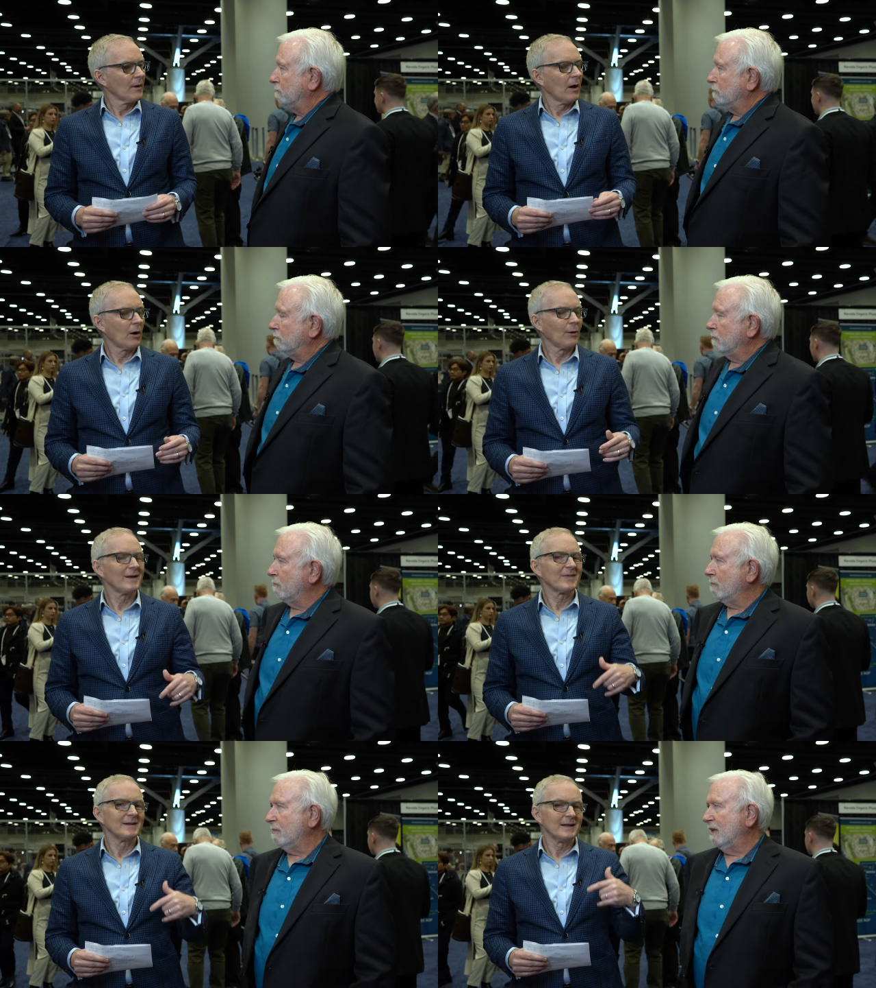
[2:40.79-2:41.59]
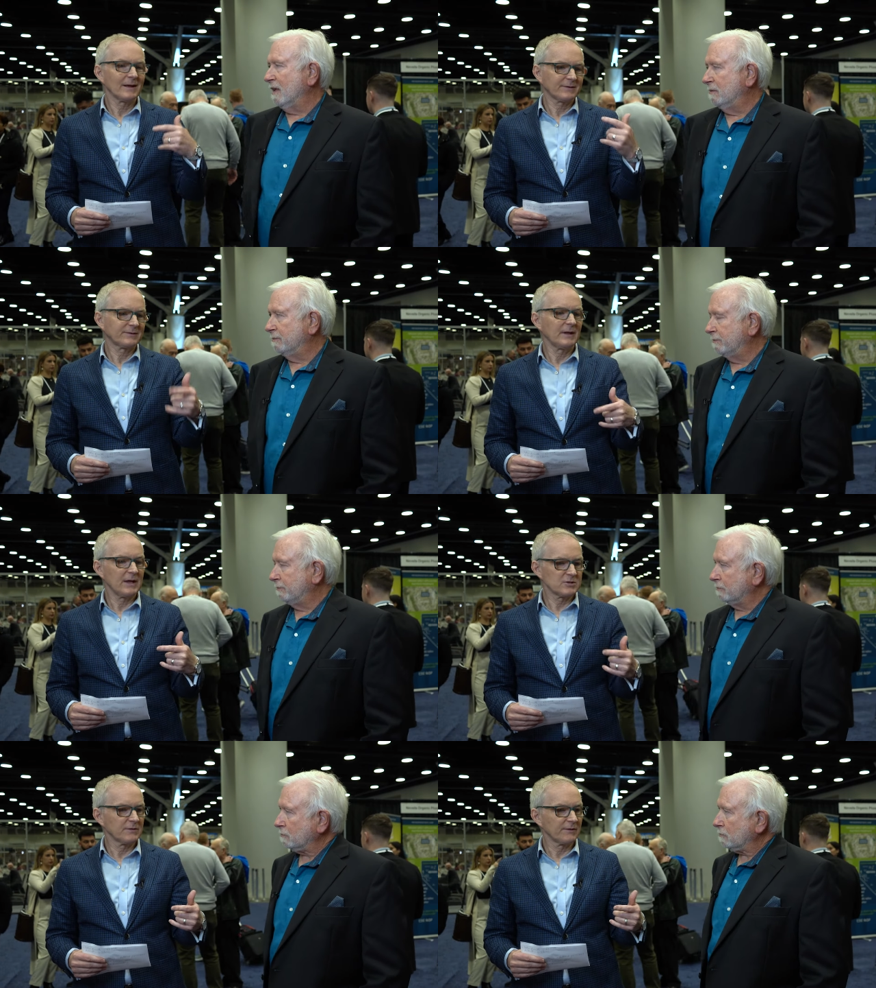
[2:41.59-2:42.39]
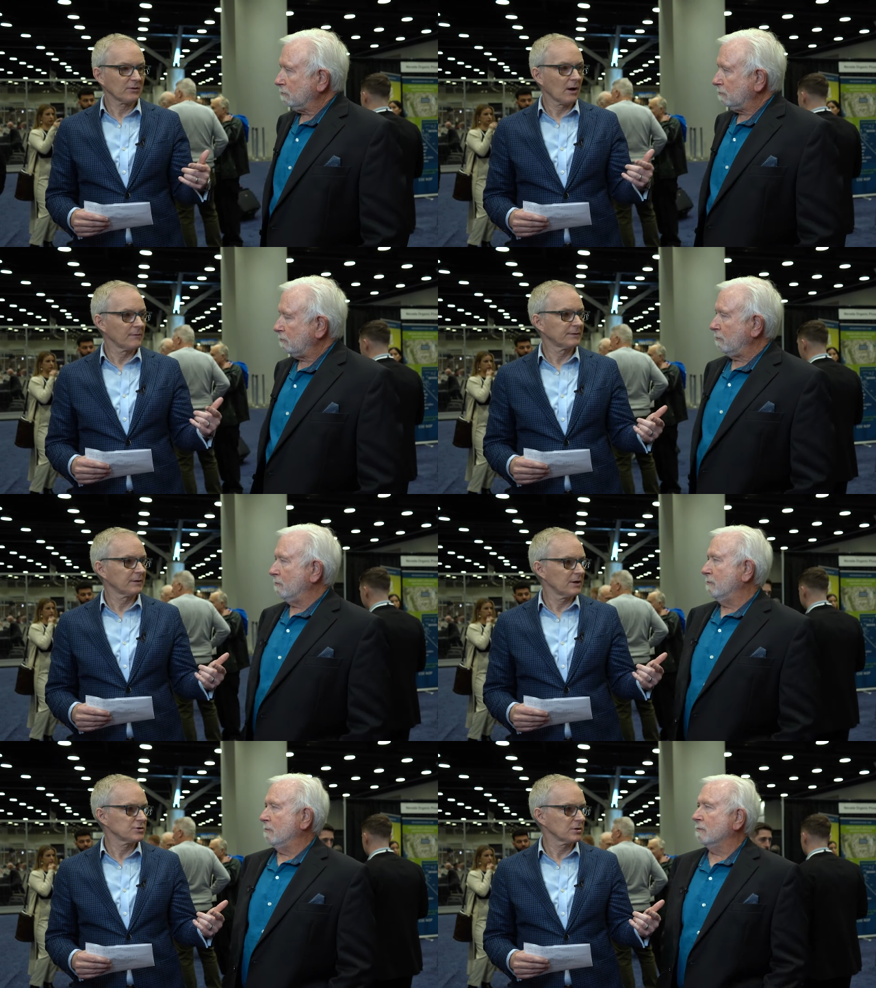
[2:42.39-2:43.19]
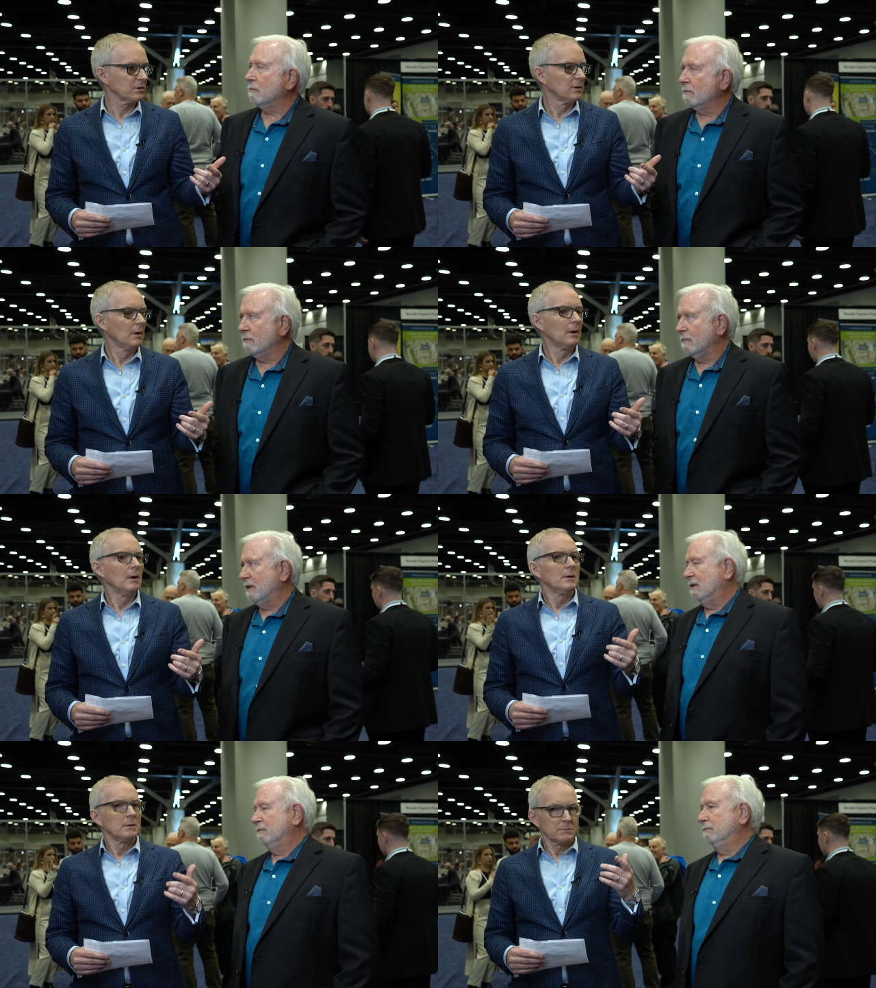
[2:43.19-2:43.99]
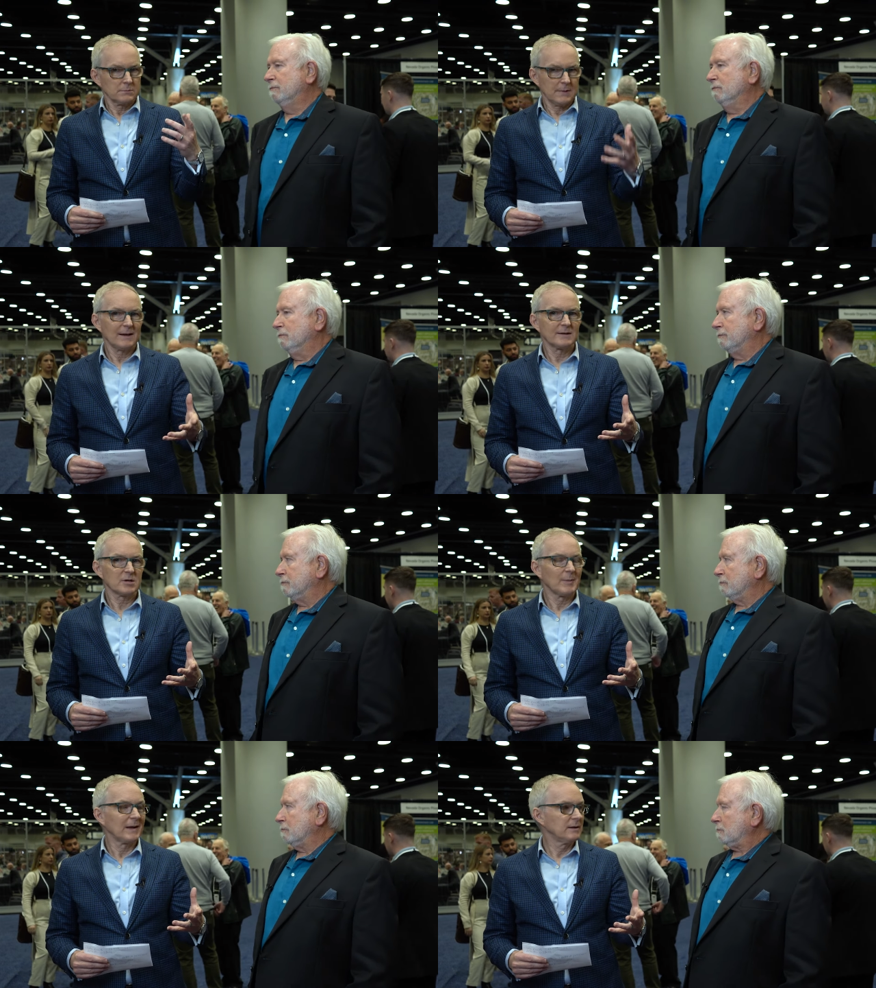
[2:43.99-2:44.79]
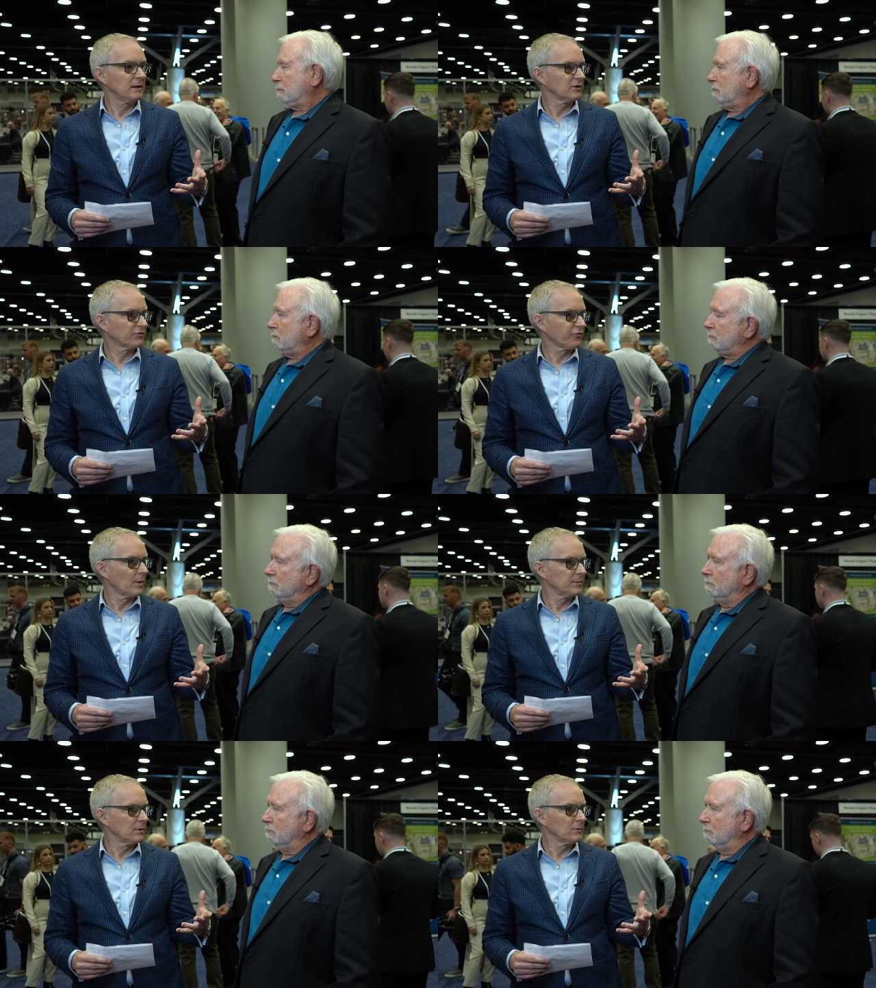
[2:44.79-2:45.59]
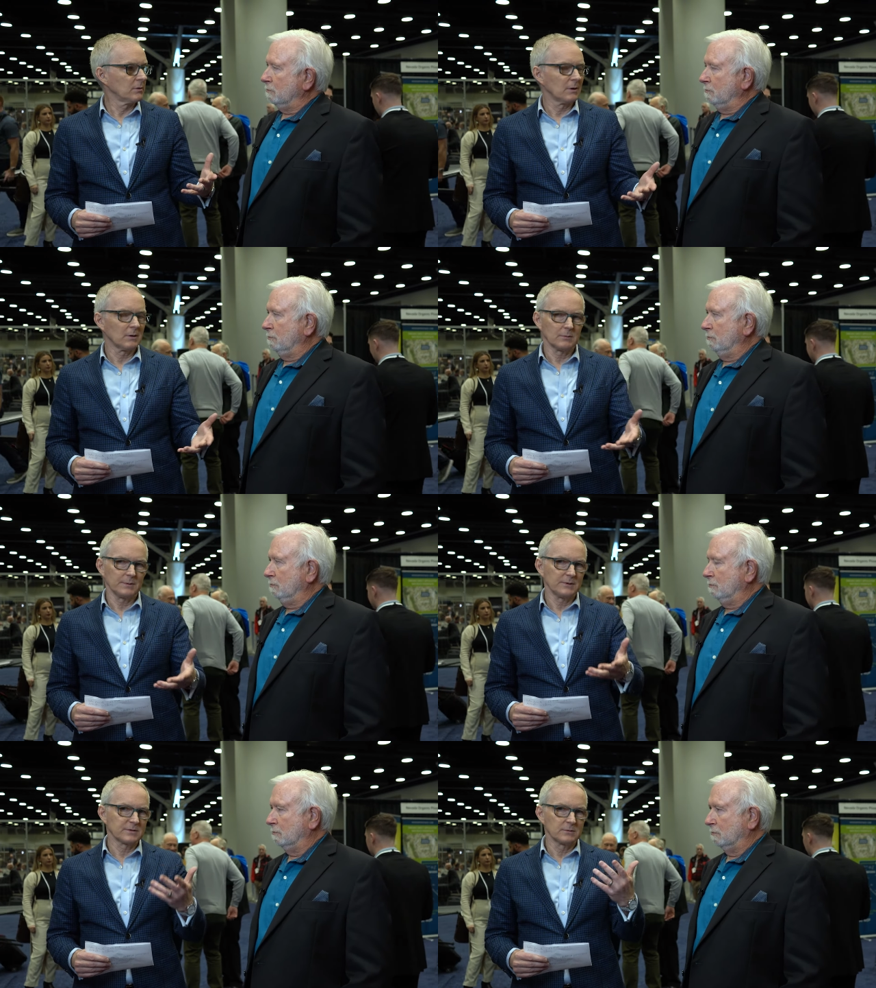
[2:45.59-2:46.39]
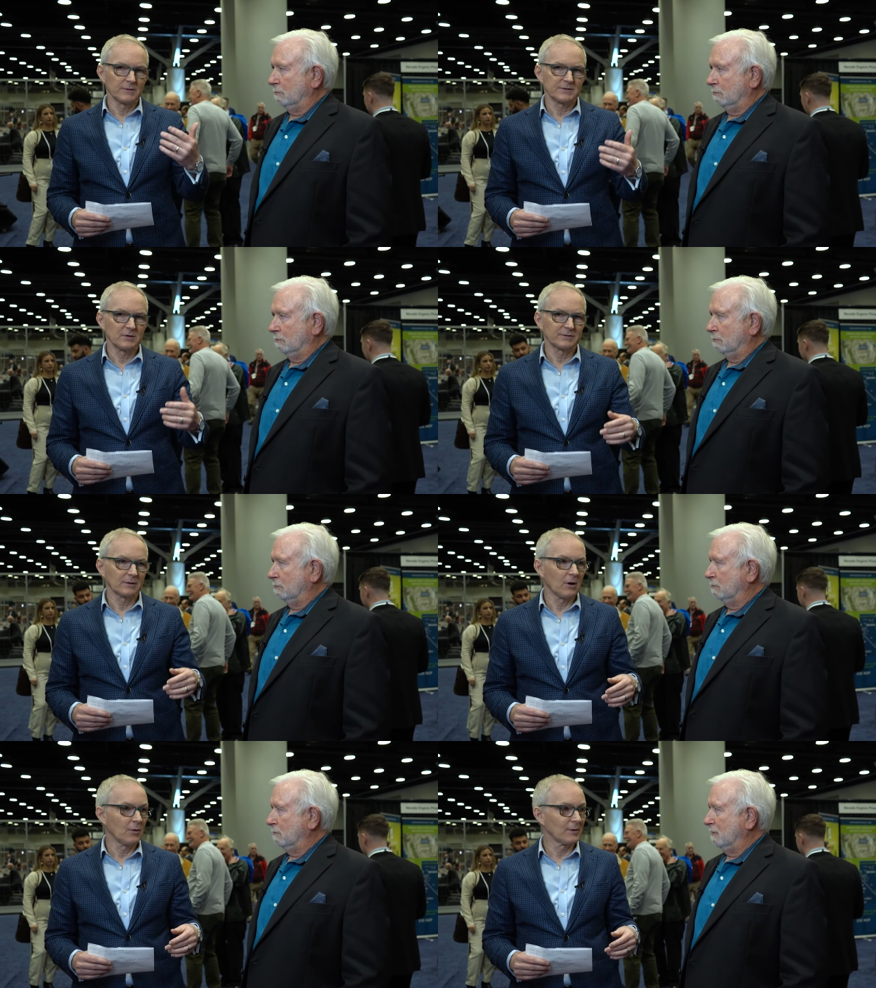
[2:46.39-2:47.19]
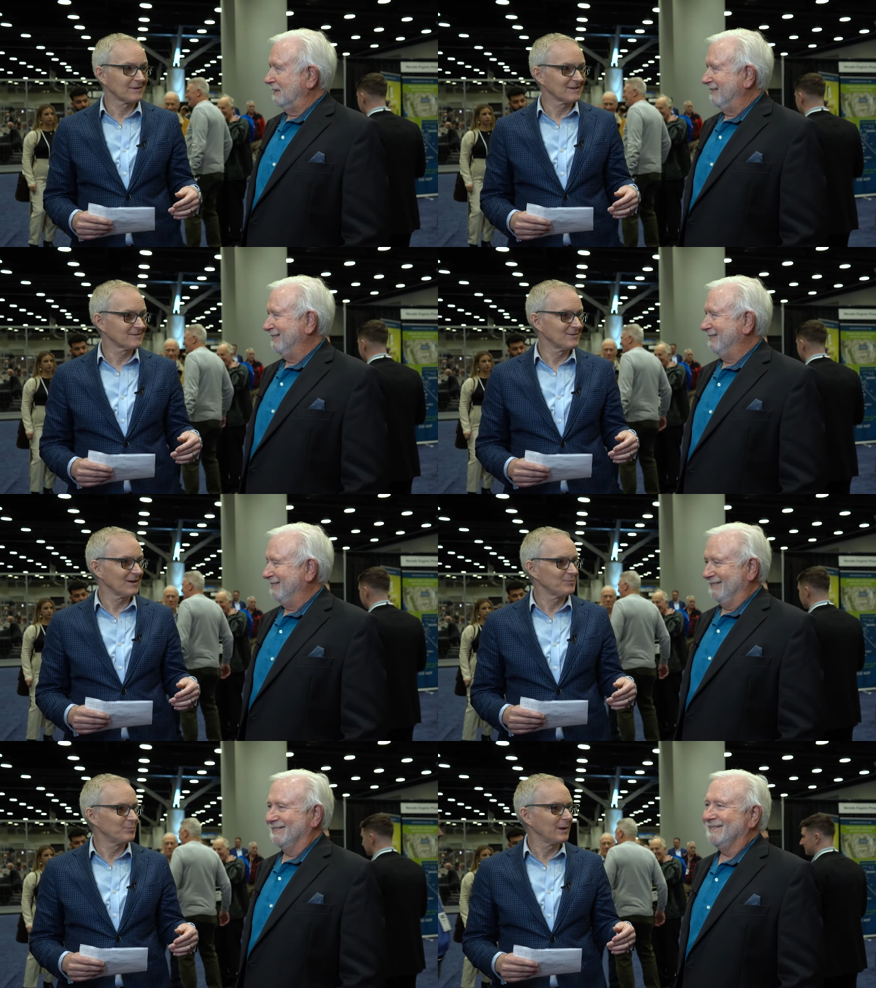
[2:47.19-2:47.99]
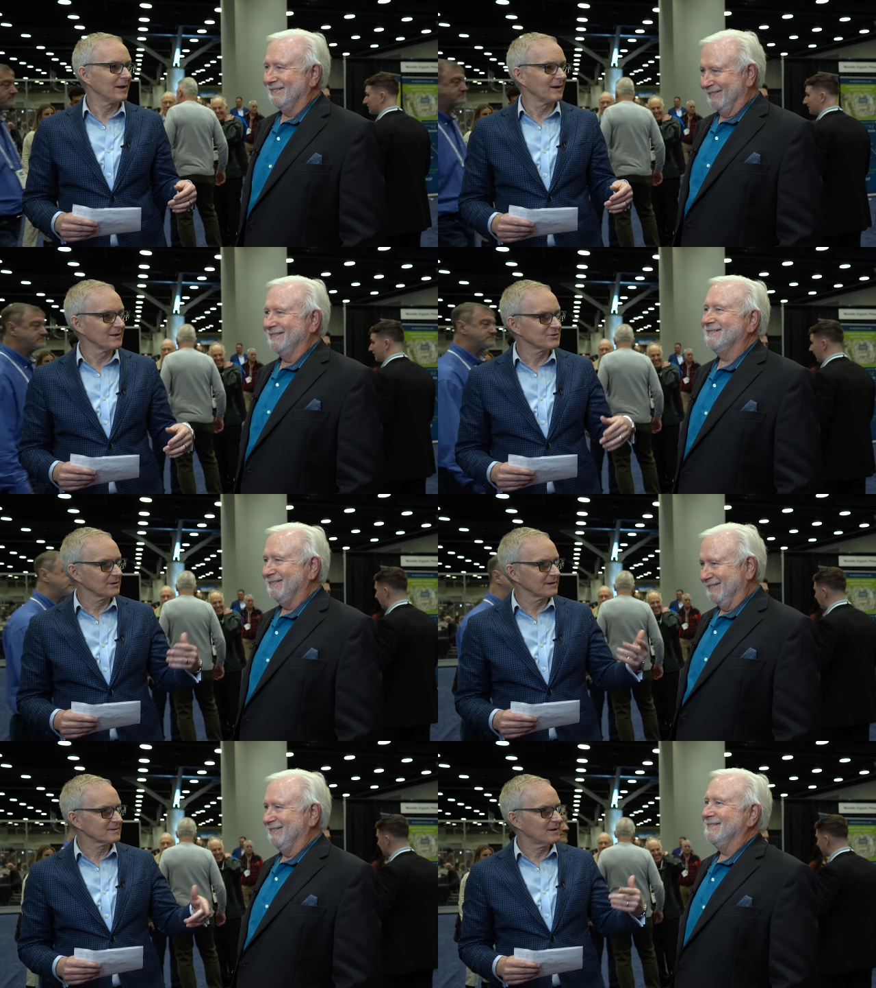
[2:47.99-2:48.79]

Speaker 1: All right, the next stage of this conversation, getting some ideas from you. We used to do this years ago at BNN, so let's